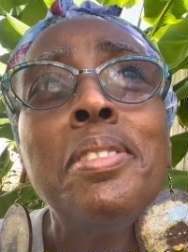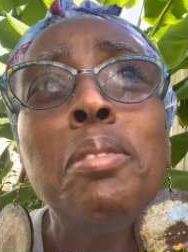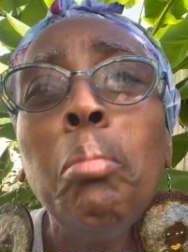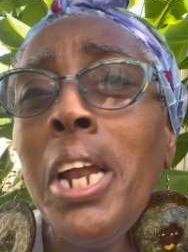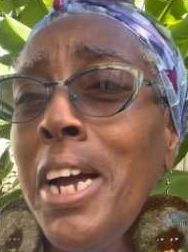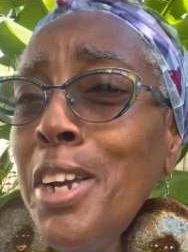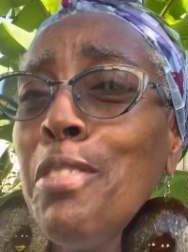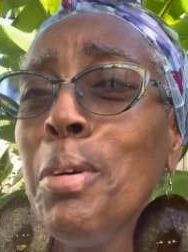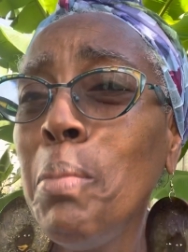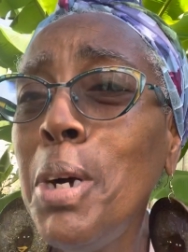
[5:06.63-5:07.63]
But I can
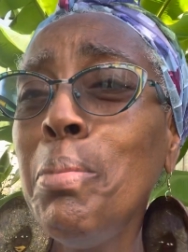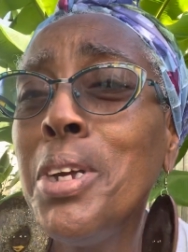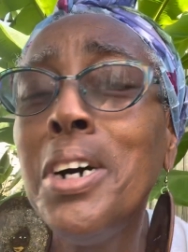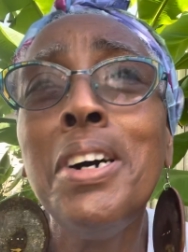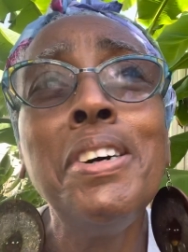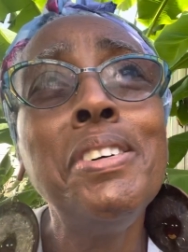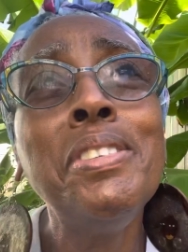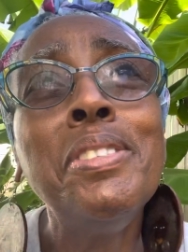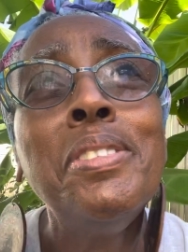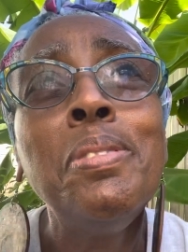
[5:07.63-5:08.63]
remember, y'all.
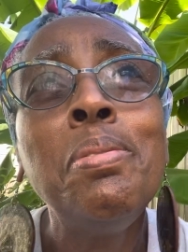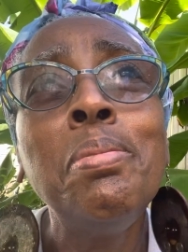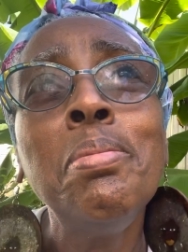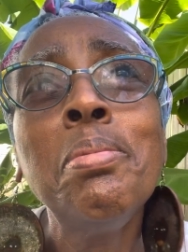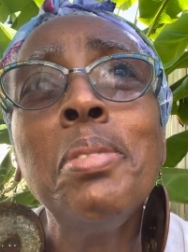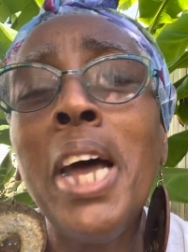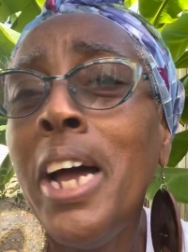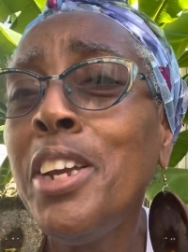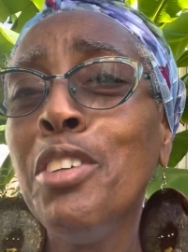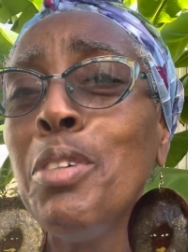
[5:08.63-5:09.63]
I
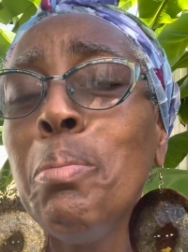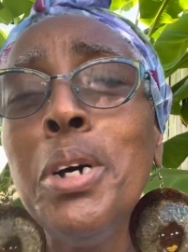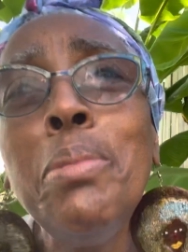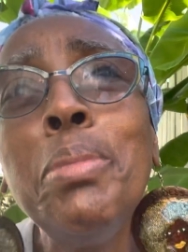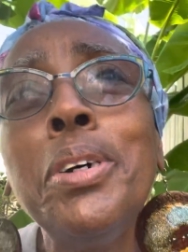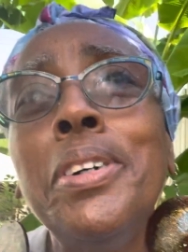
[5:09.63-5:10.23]
can remember.